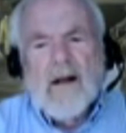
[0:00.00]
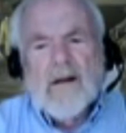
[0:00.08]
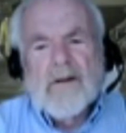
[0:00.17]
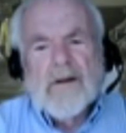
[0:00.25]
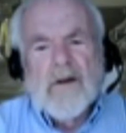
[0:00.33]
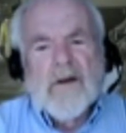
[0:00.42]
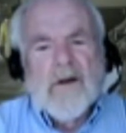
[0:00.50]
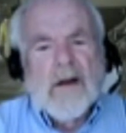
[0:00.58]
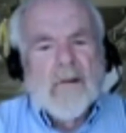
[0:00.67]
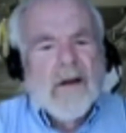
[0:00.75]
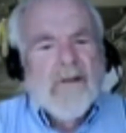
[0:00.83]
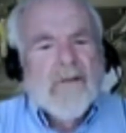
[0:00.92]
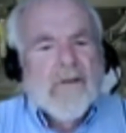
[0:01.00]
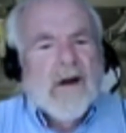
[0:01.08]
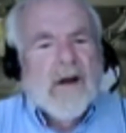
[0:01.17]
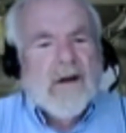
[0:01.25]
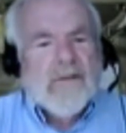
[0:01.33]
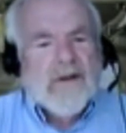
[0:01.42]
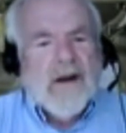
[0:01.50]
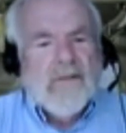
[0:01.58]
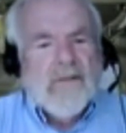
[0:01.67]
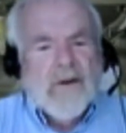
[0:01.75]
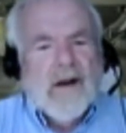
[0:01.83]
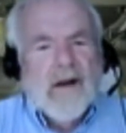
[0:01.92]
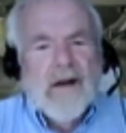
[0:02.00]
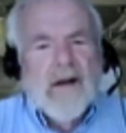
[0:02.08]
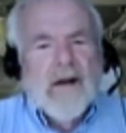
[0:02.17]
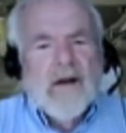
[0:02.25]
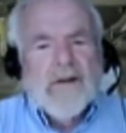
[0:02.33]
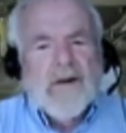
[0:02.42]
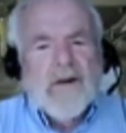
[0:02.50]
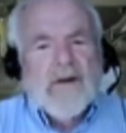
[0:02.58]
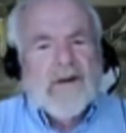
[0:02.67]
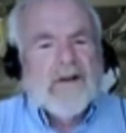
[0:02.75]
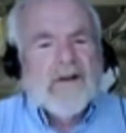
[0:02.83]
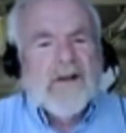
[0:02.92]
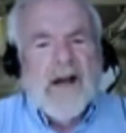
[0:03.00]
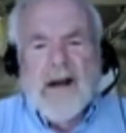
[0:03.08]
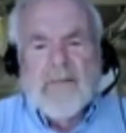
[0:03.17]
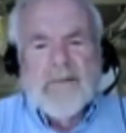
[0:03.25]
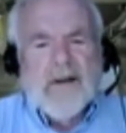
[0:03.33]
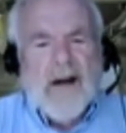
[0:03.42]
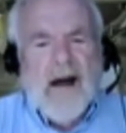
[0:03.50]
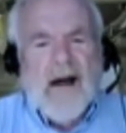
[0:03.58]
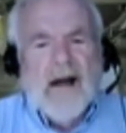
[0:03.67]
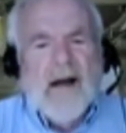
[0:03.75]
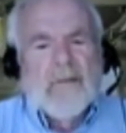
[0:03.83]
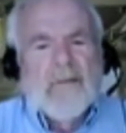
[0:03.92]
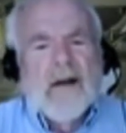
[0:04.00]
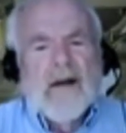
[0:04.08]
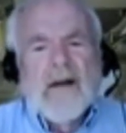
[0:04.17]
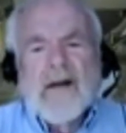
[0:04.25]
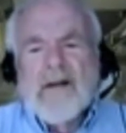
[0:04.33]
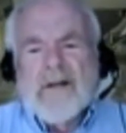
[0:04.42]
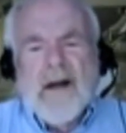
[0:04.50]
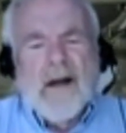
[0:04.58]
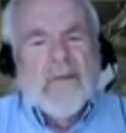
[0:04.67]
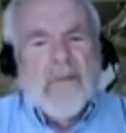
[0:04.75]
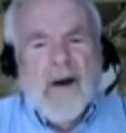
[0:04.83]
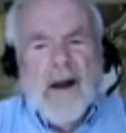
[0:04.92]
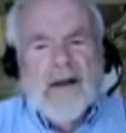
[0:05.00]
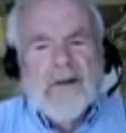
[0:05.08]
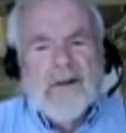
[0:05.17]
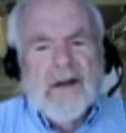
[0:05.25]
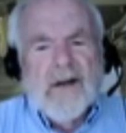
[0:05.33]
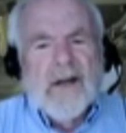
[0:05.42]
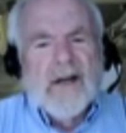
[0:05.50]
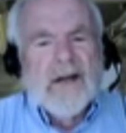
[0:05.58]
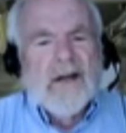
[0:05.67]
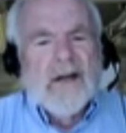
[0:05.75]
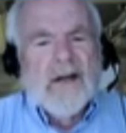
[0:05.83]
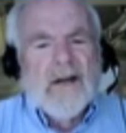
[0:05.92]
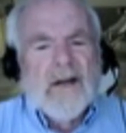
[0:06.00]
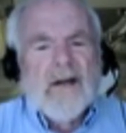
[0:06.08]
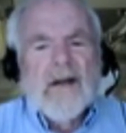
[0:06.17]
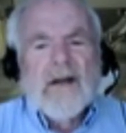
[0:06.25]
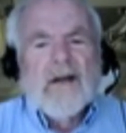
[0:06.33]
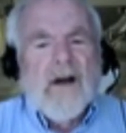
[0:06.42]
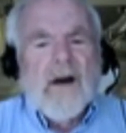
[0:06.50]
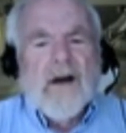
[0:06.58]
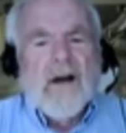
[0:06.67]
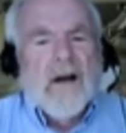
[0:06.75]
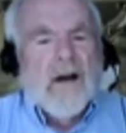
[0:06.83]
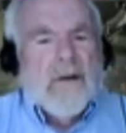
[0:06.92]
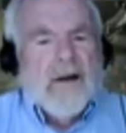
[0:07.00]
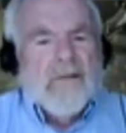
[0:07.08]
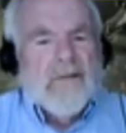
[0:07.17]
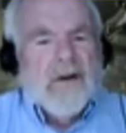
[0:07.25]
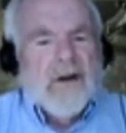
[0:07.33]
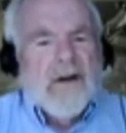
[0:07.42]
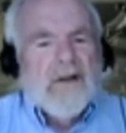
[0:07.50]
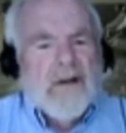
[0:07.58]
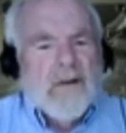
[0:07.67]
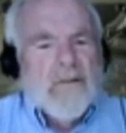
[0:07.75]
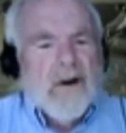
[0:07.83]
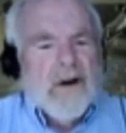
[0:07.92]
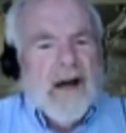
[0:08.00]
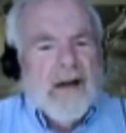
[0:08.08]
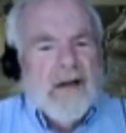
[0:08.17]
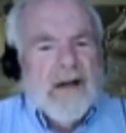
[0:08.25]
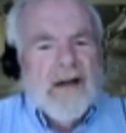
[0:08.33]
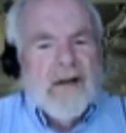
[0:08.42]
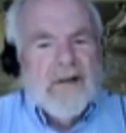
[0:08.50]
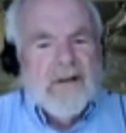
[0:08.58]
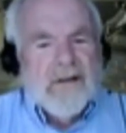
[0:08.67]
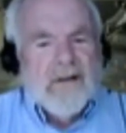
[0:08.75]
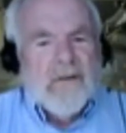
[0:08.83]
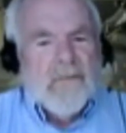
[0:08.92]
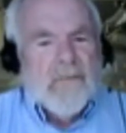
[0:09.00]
so you can be free of suffering. So it's same time, same place in India, talking about very similar ideas.